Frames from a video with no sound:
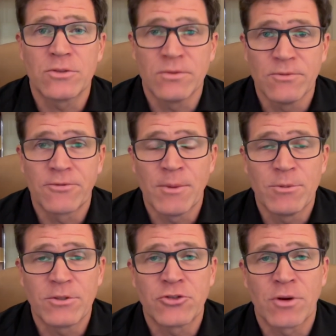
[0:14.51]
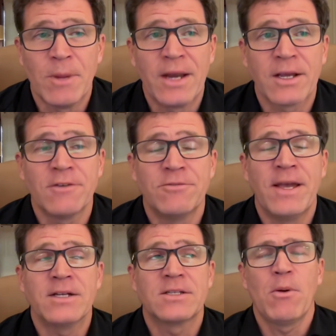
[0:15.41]
from the traumatic
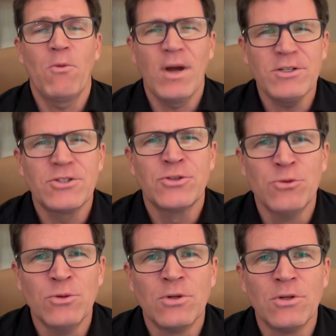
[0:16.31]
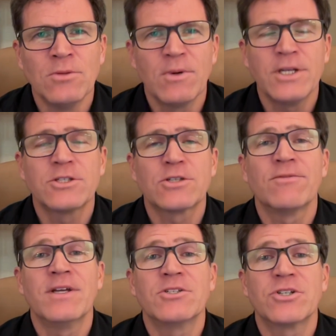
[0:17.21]
event. But one tool, one
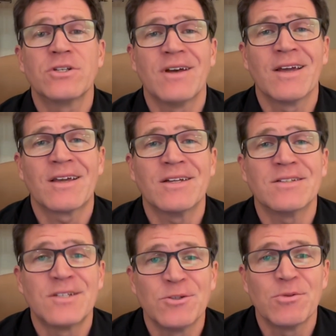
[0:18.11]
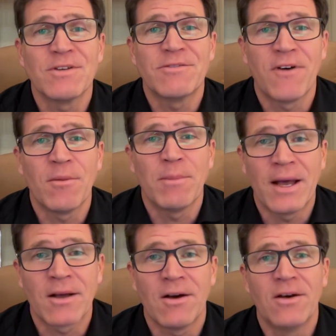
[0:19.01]
intervention I continually fall
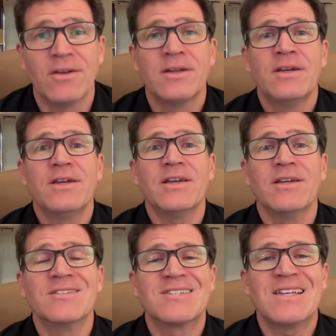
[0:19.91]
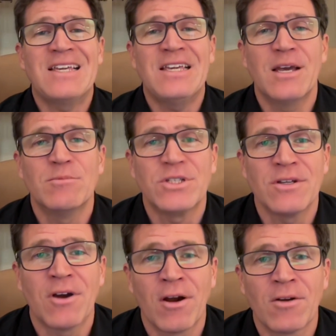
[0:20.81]
back on is
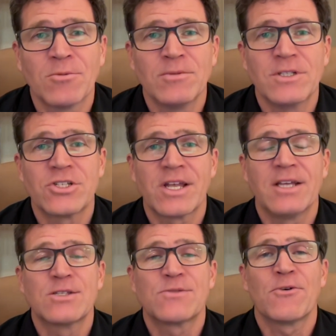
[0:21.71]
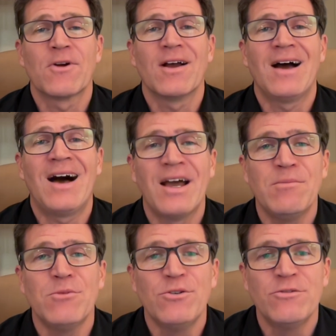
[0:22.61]
EMDR, which stands for Eye
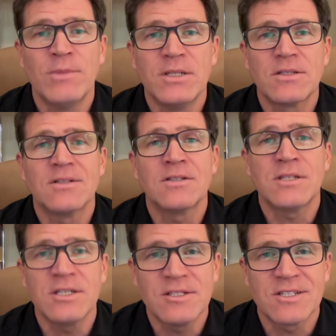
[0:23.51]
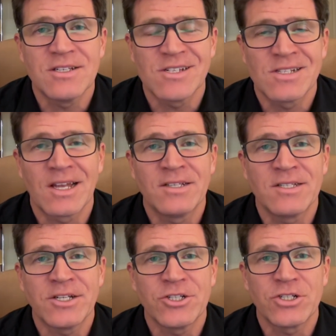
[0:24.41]
Movement
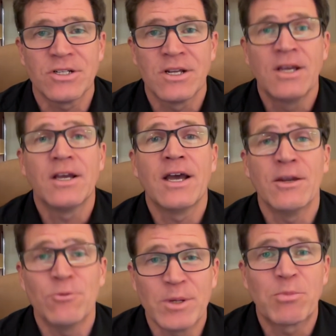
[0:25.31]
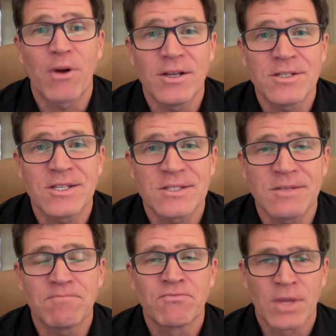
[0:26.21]
Desensitization and
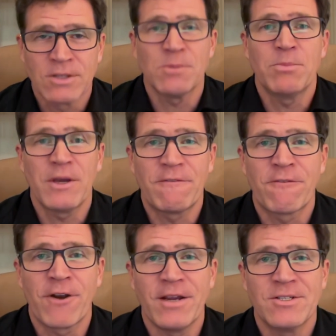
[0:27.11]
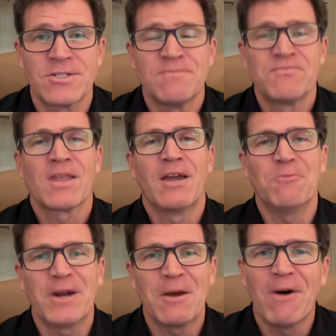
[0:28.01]
Reprocessing. It's a big phrase, and
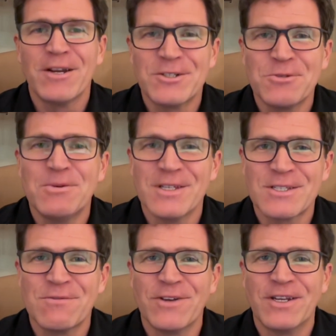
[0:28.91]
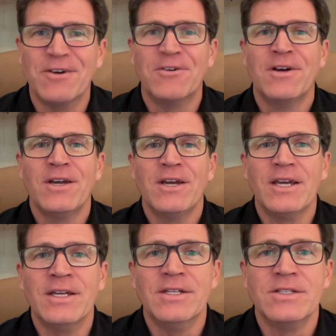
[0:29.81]
what I want to do in this video
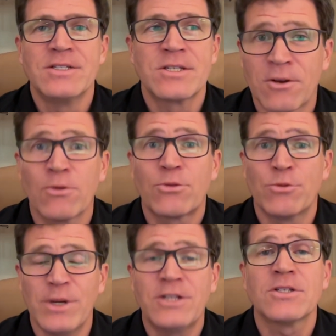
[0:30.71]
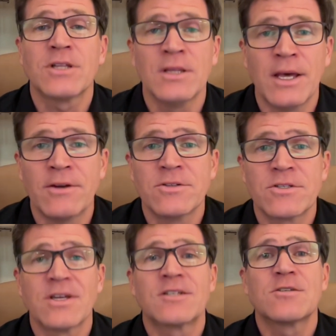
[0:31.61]
is go through each of the
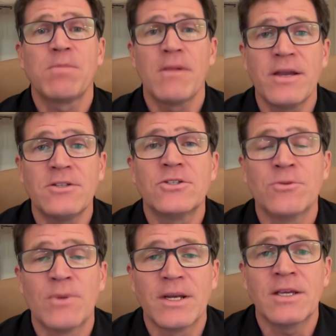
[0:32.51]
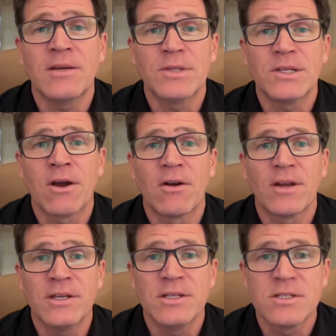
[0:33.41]
letters, explain to you what EMDR
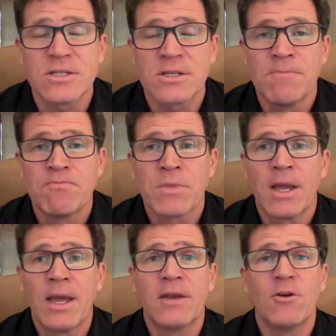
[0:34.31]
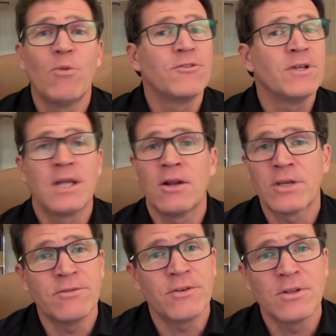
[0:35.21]
is, and hopefully that'll
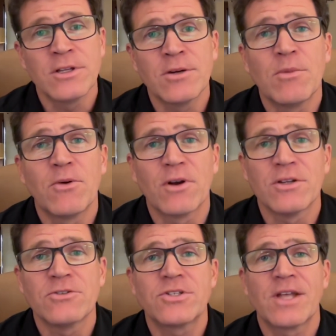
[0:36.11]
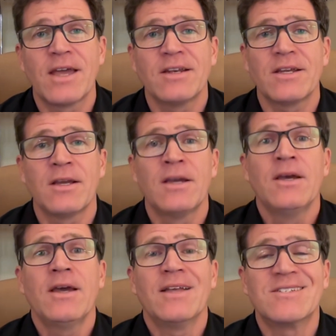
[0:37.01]
give you a little more understanding
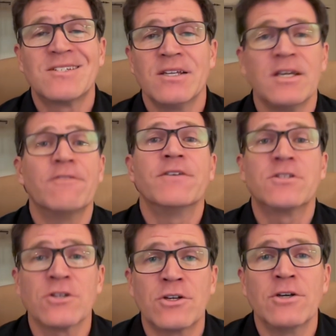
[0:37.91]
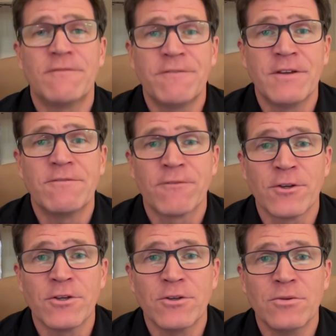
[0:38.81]
and seeing if it's a good fit for
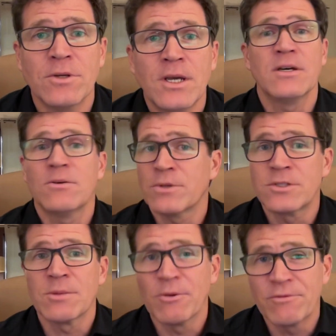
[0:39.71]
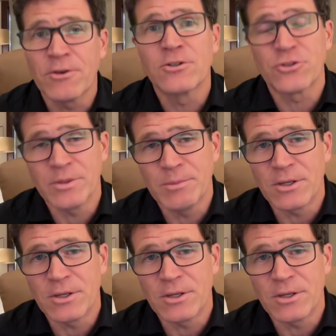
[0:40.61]
you with some of your treatment